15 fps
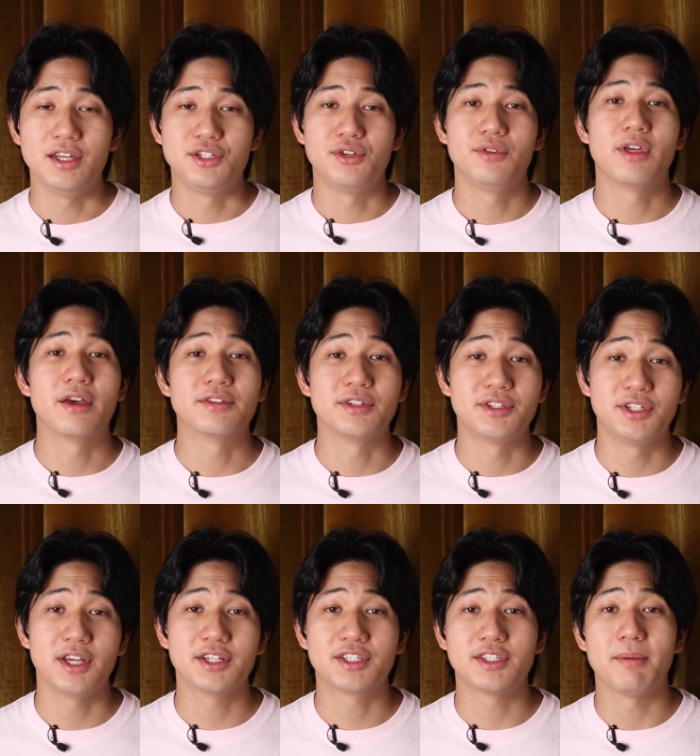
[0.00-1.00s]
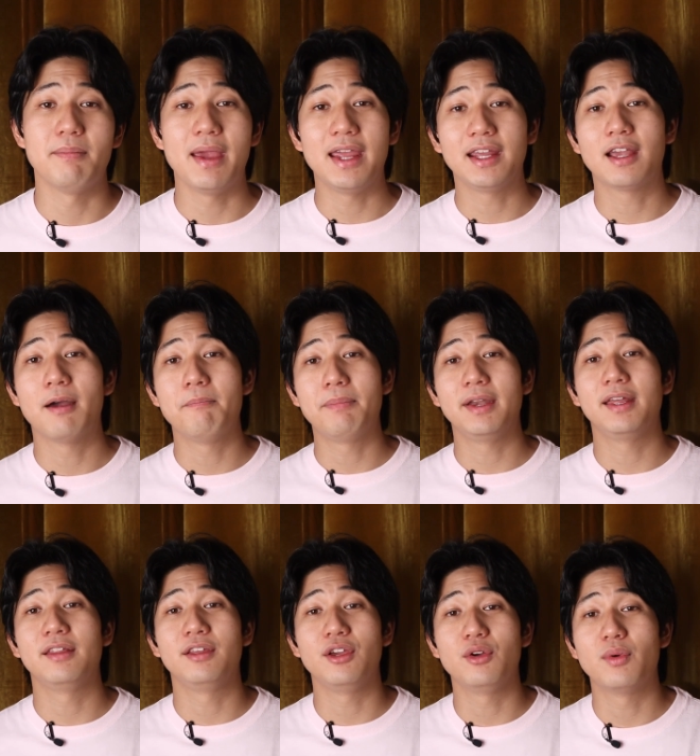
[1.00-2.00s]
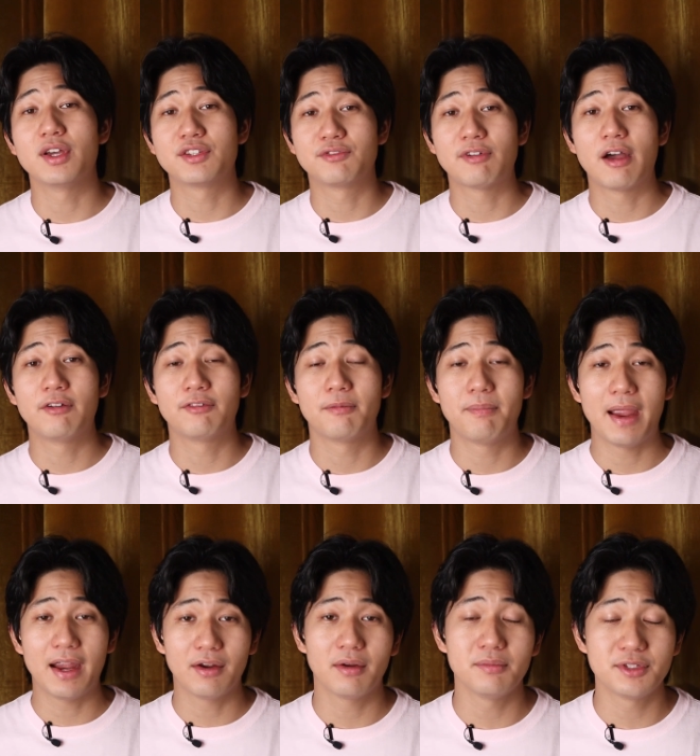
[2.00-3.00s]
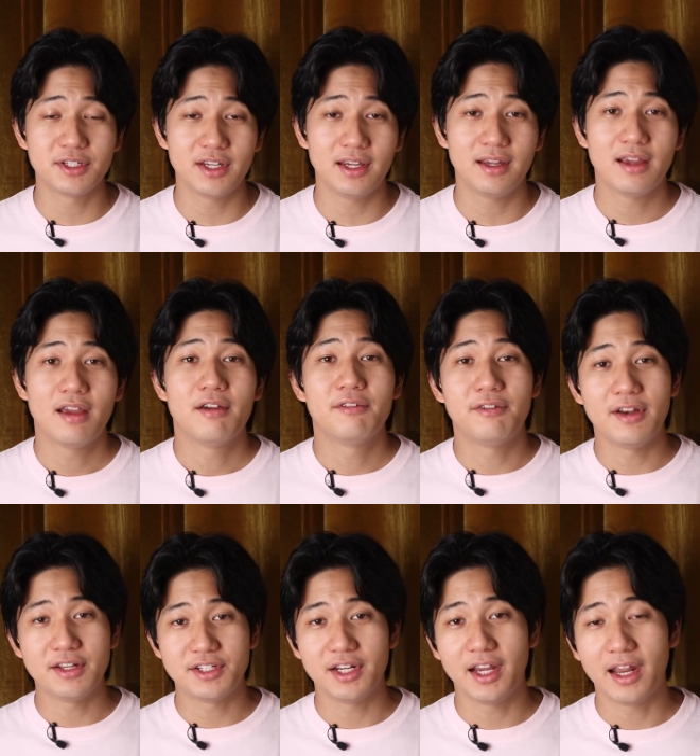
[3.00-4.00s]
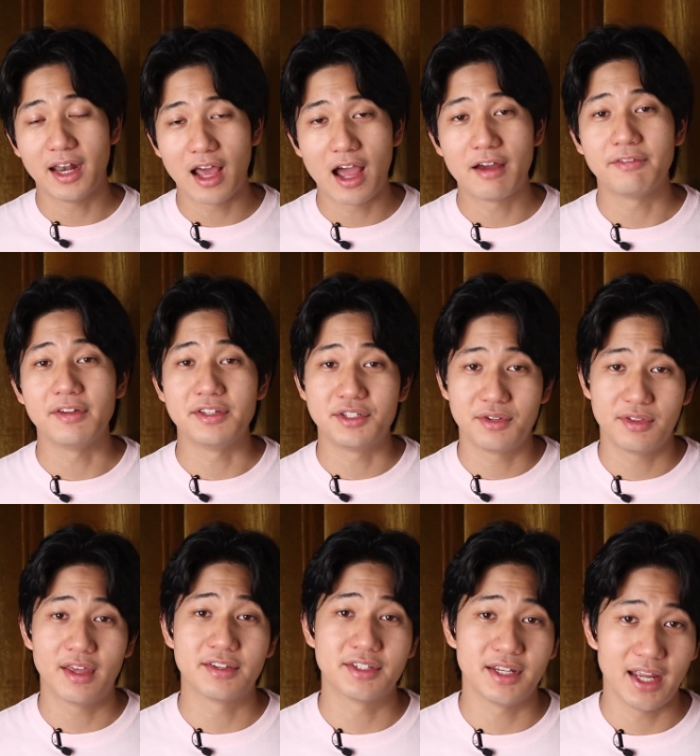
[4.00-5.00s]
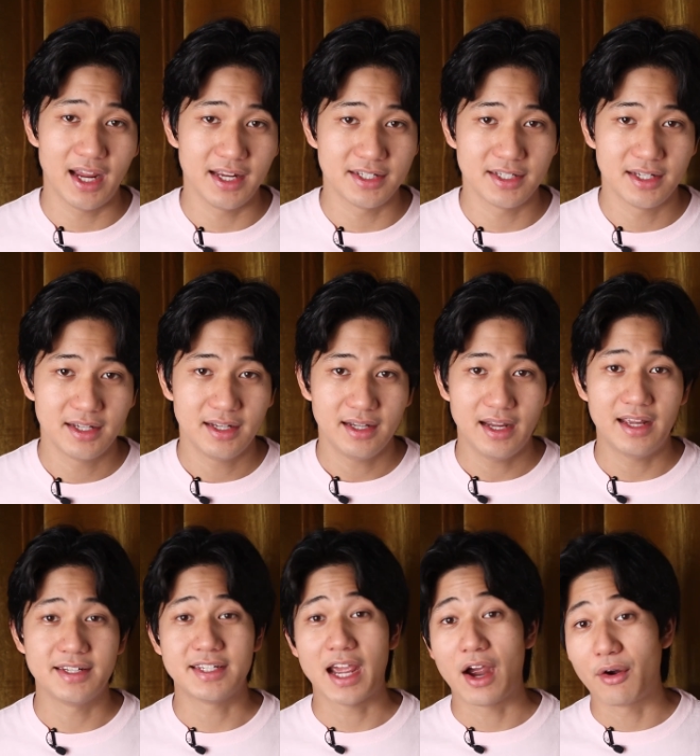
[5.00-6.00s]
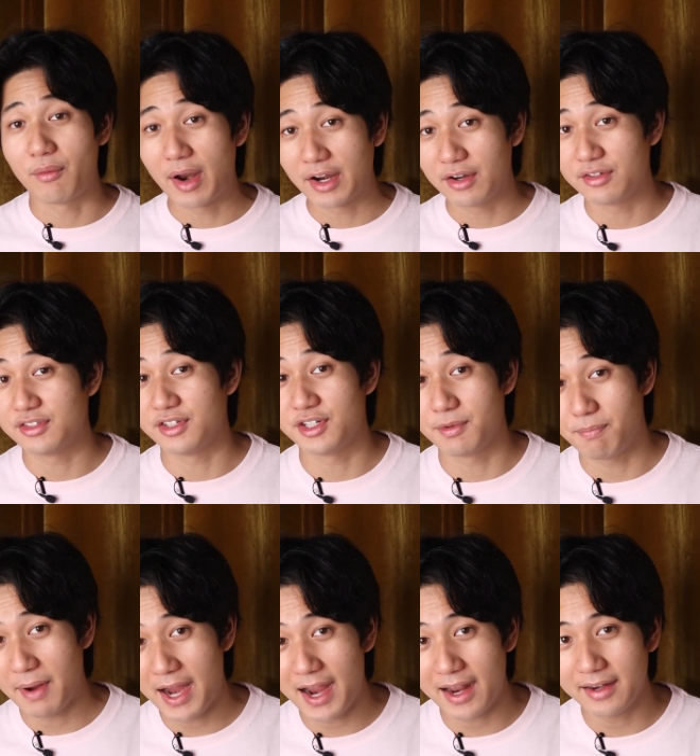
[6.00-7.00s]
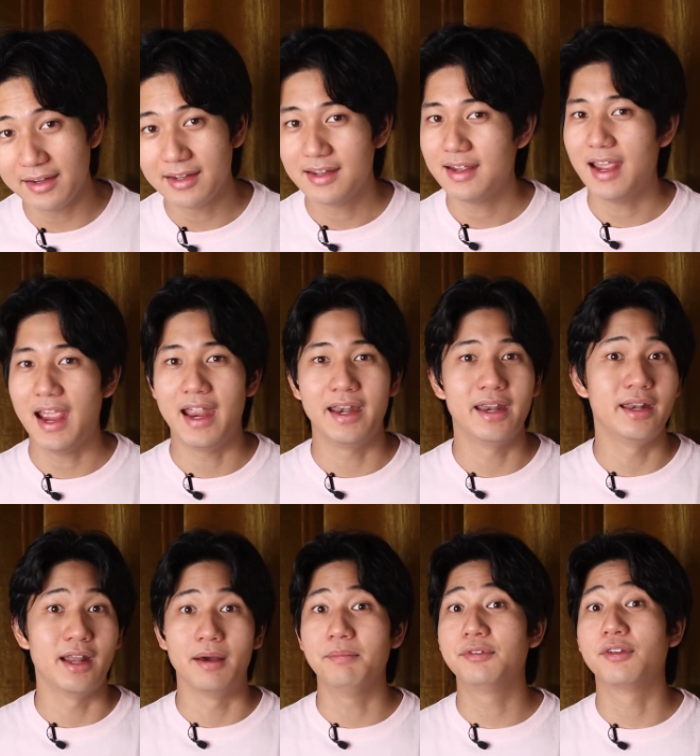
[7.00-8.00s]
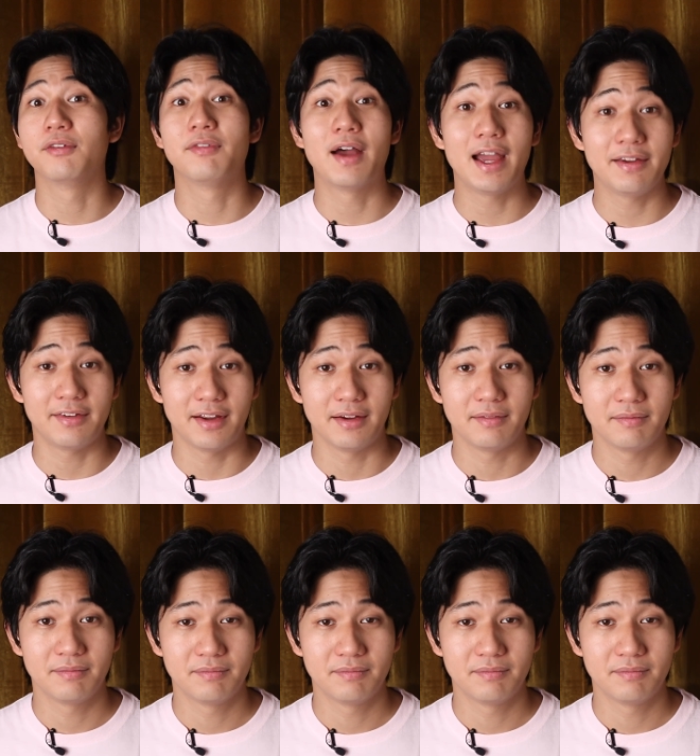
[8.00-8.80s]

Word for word: In 2006, the main company in the US filed for bankruptcy, finishing it off in 2008 and Tower Records in Japan ended up surviving.